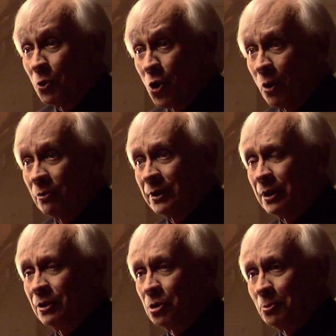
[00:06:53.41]
we know
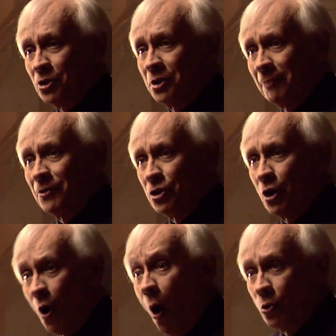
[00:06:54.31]
that subjectivity
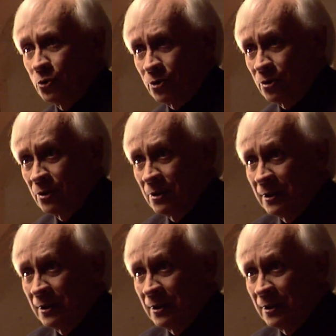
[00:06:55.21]
goes.